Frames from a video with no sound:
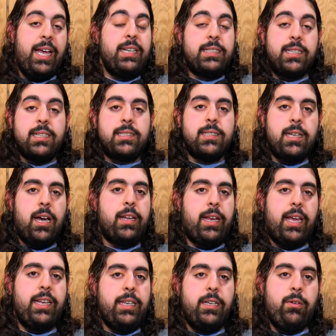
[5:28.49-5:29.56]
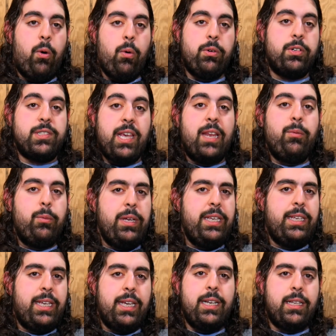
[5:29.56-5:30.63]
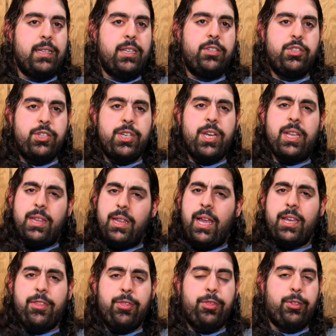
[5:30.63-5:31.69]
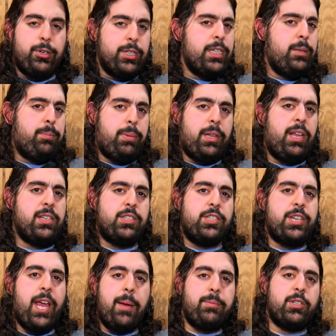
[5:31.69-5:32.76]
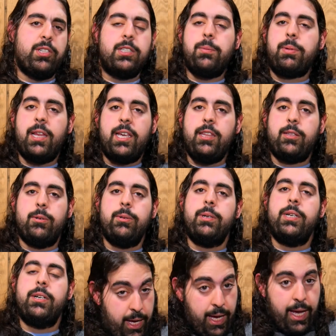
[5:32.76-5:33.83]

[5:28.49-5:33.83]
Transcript: it doesn't cut any corners, and we get a legit like 30 plus chapters to play through here.